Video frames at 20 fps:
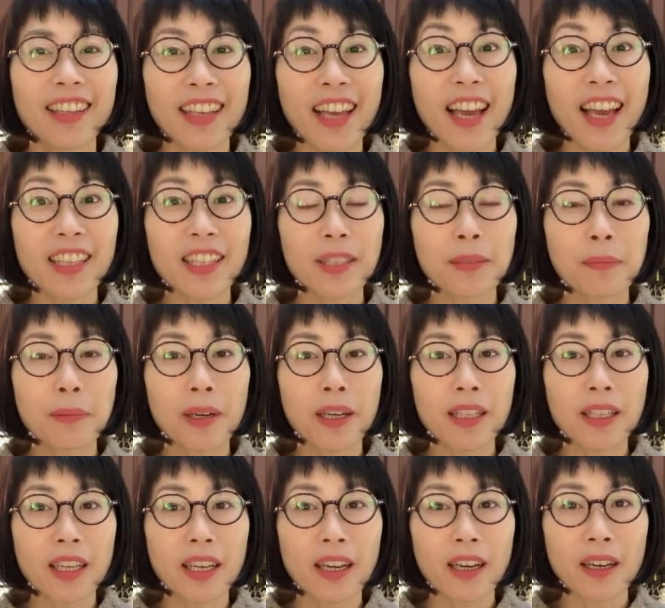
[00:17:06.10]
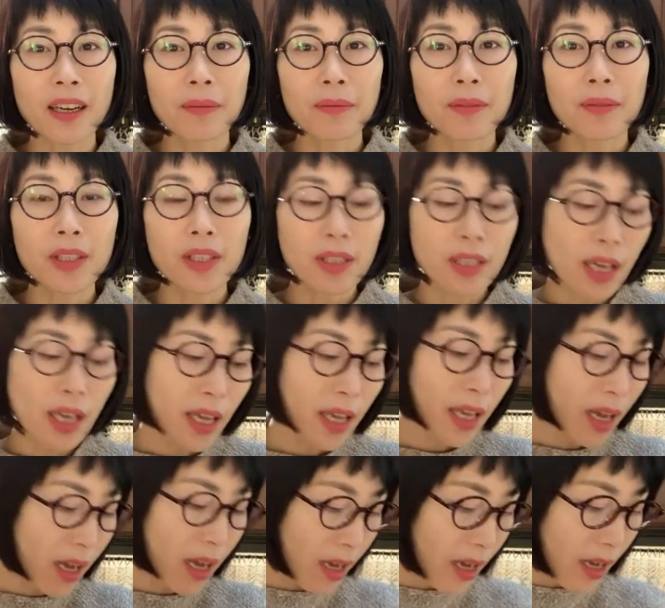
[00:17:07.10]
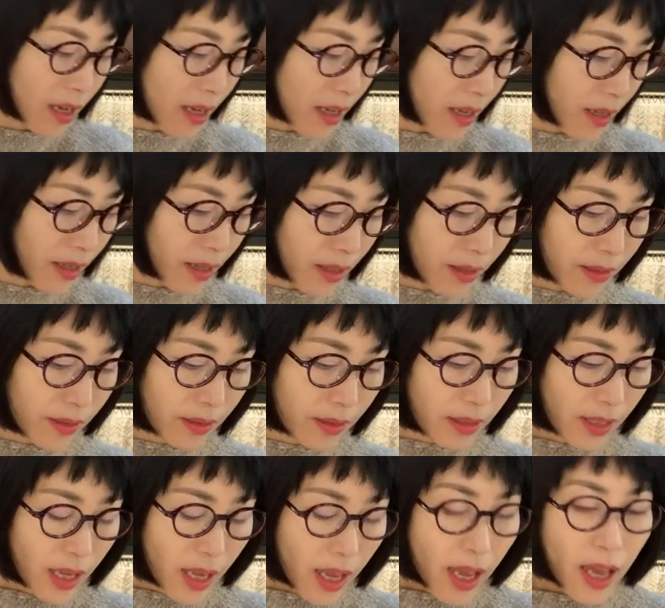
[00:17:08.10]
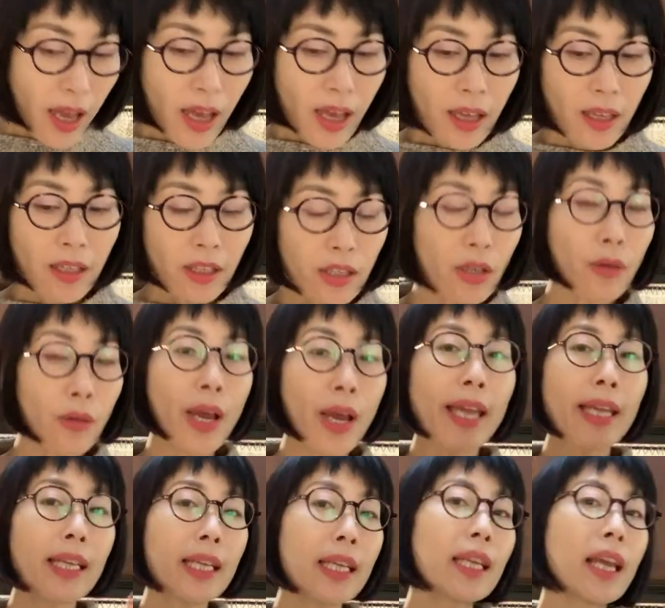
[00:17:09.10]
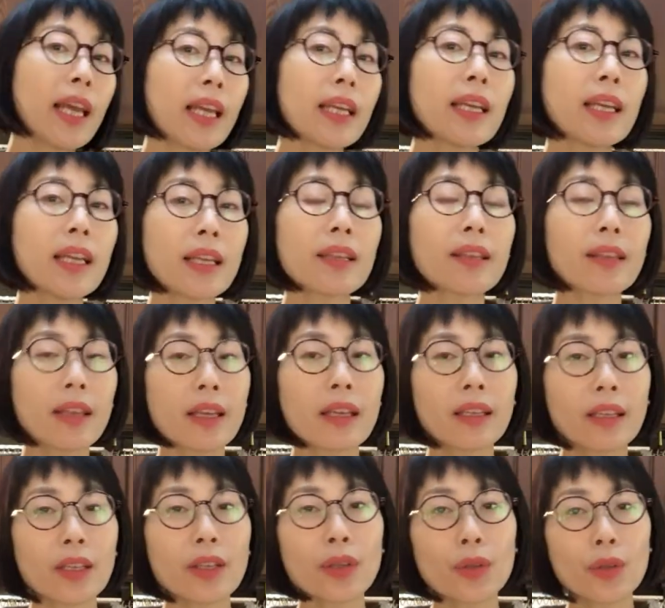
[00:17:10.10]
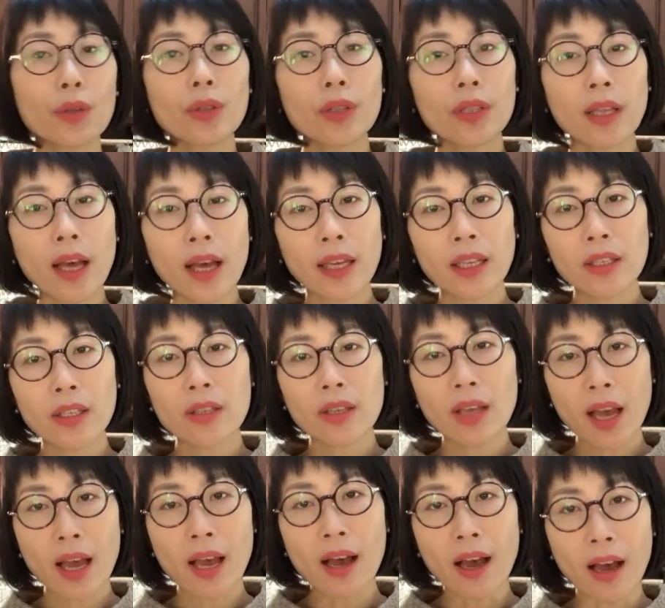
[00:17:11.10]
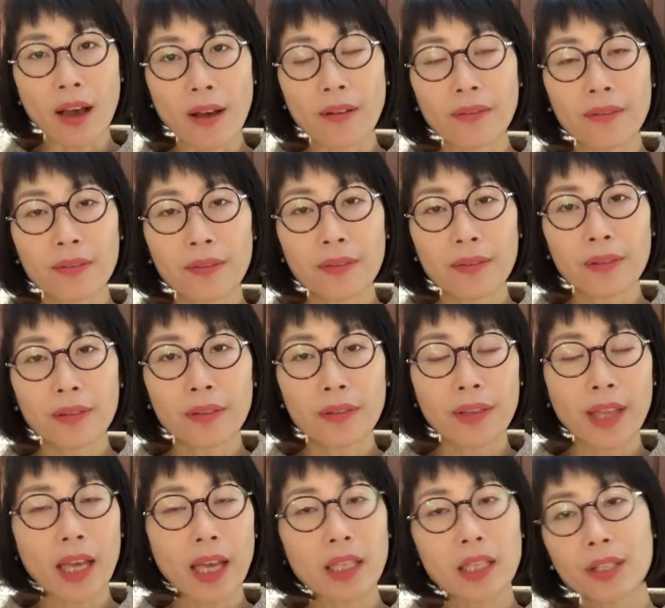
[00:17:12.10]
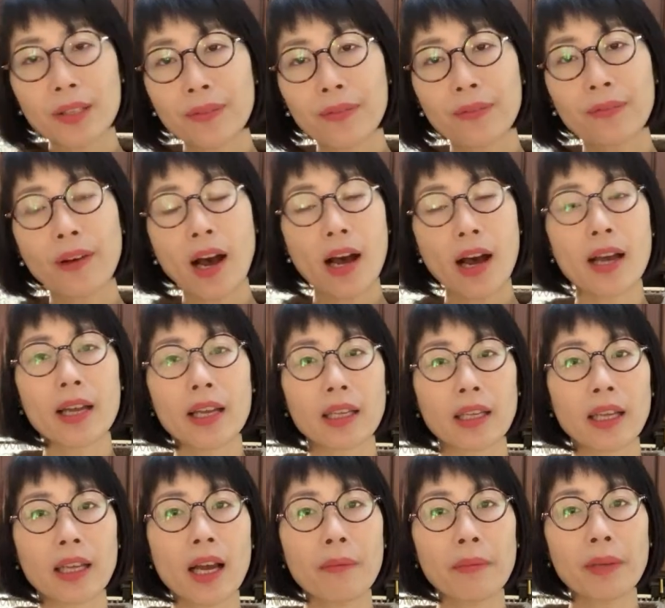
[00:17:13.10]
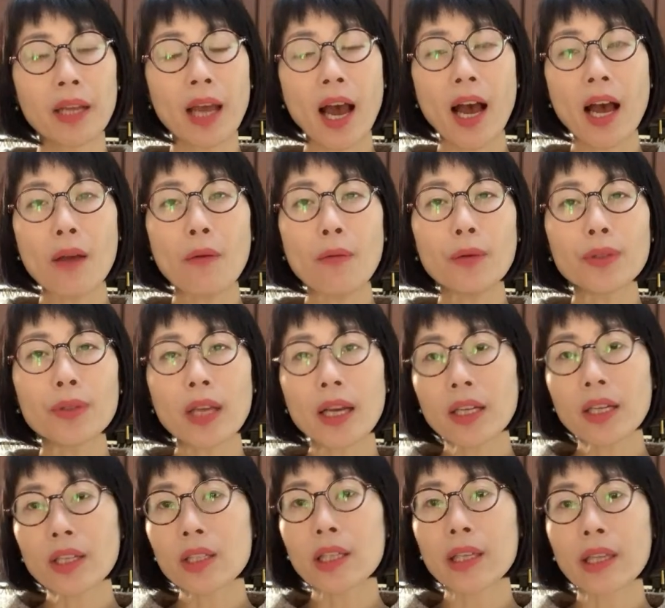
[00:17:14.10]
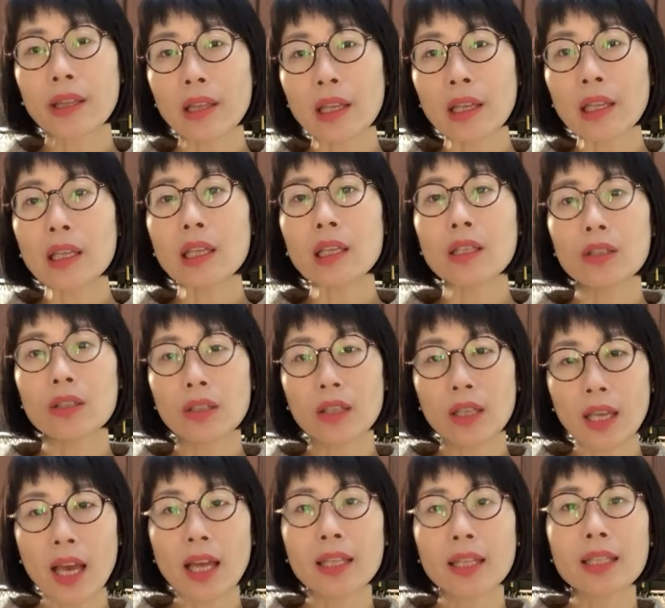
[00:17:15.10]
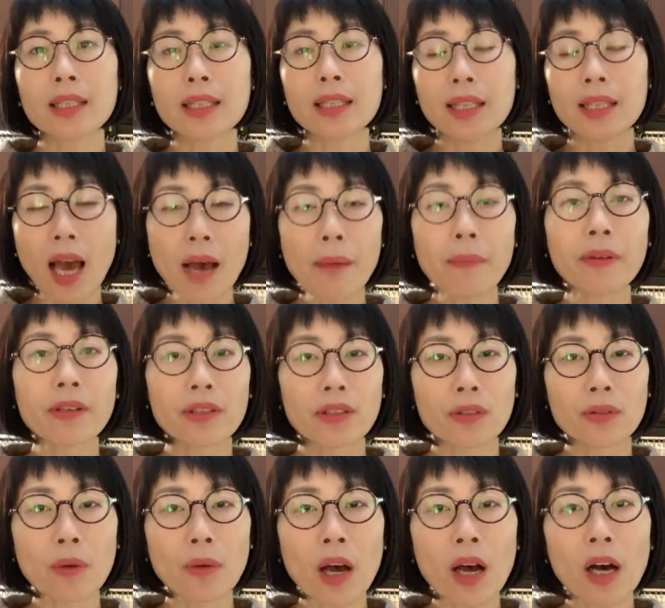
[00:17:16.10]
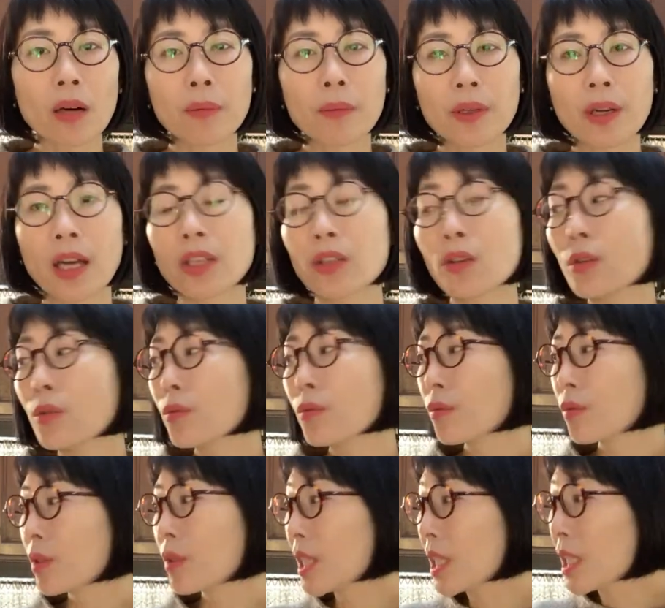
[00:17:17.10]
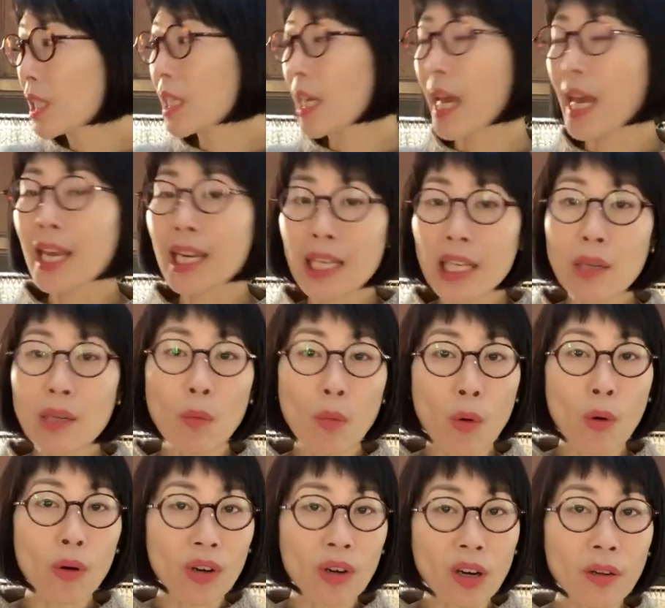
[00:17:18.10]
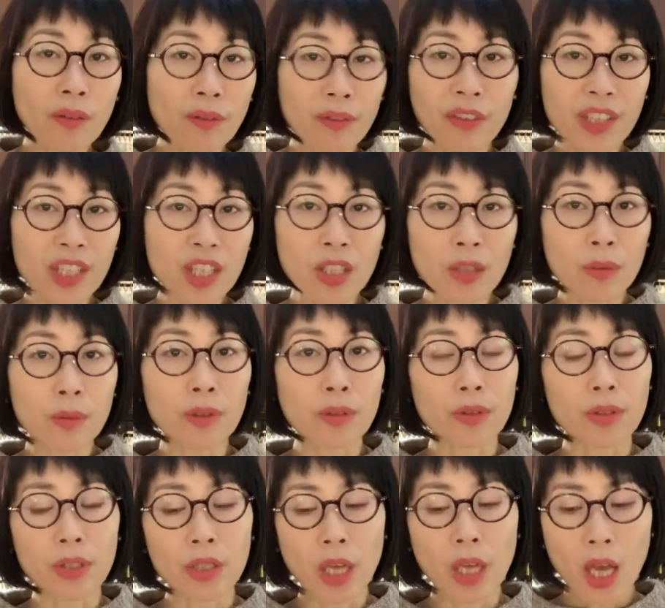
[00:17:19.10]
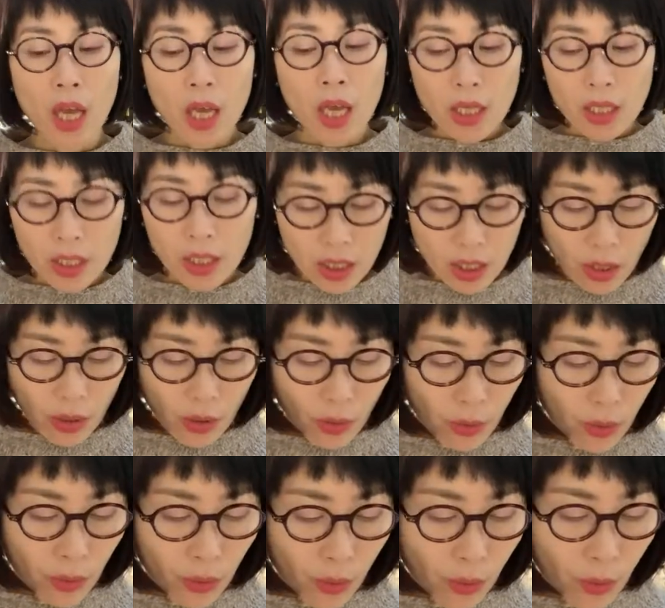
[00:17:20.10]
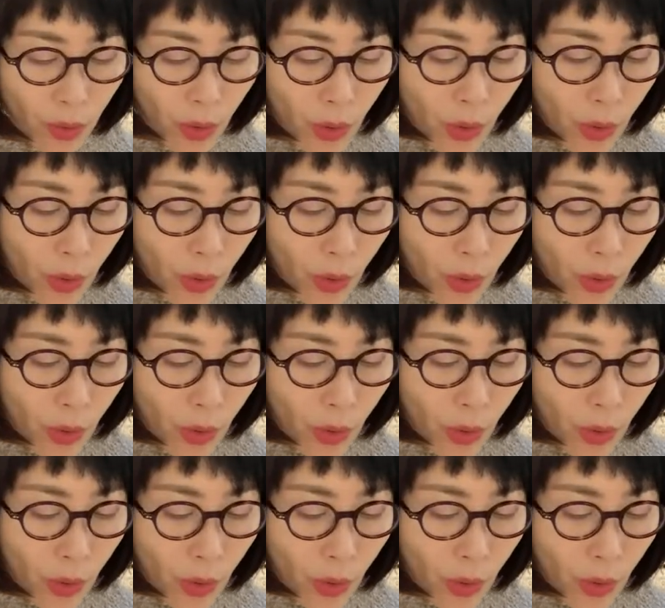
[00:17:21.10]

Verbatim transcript: yes, but um, today, uh, so any anything you like to have, that's fine. I mean, I was actually thinking to get cabbage as well, but I don't need any more vegetables. So